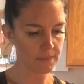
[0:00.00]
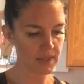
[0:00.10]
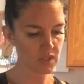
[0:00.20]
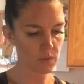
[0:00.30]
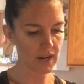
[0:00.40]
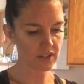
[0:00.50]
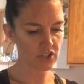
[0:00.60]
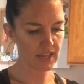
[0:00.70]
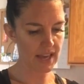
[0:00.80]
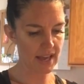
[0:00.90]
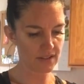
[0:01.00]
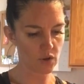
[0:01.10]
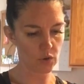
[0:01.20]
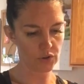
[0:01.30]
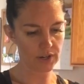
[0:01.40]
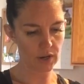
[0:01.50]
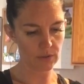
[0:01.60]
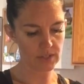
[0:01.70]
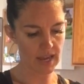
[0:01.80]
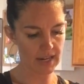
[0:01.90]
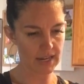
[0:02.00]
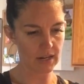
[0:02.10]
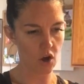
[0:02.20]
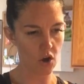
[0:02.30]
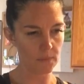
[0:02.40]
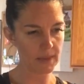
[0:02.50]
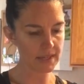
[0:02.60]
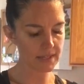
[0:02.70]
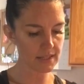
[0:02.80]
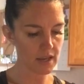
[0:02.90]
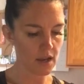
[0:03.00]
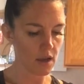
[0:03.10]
This one actually has whole grain oats, honey, and almonds,